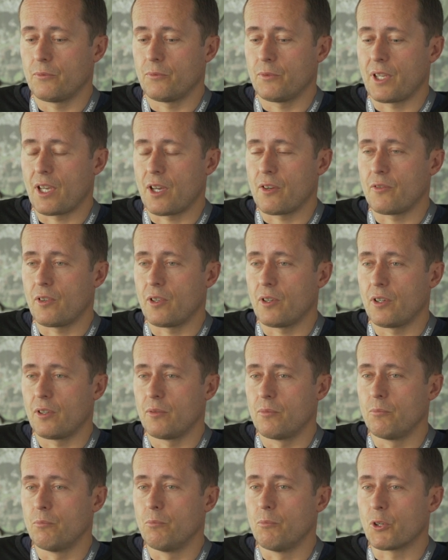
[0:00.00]
we have a
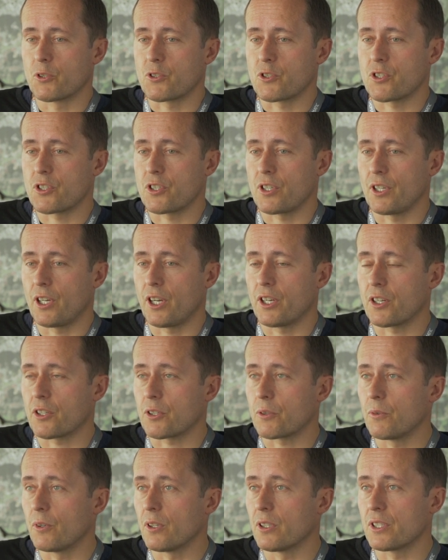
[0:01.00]
much higher
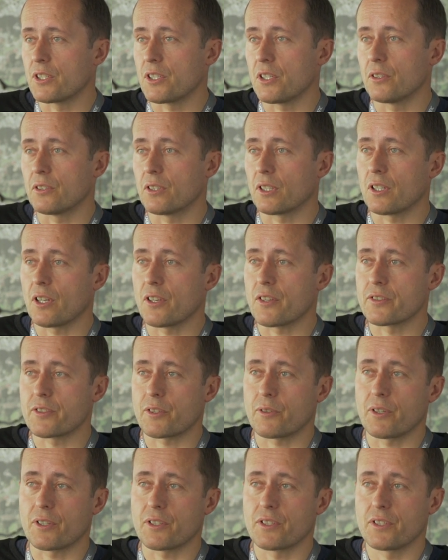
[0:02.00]
quality on the class
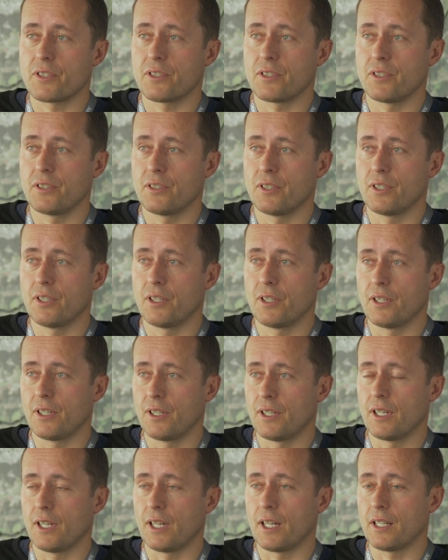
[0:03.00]
drawings,
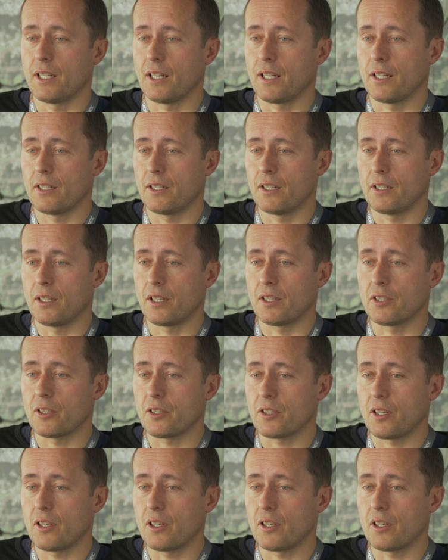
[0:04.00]
and